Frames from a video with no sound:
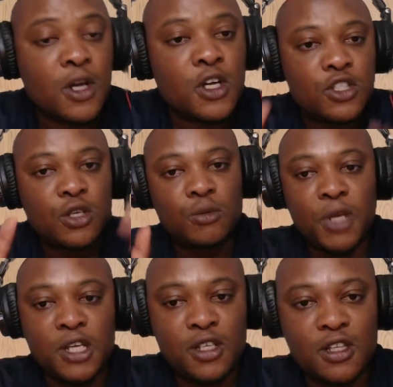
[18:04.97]
So
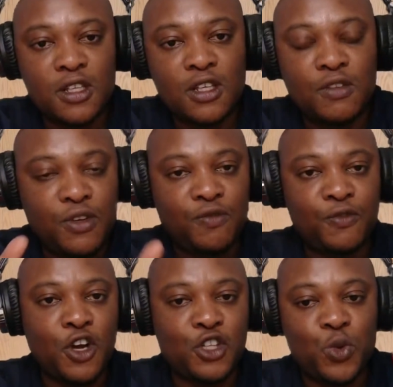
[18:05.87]
basically, if you've
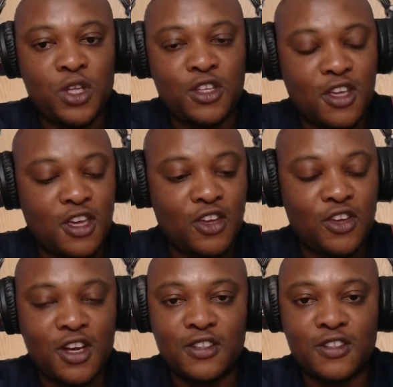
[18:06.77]
got 20K, you
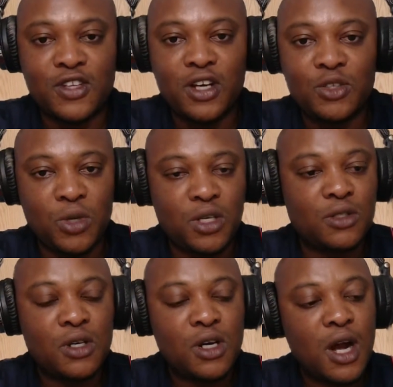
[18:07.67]
can decide, well,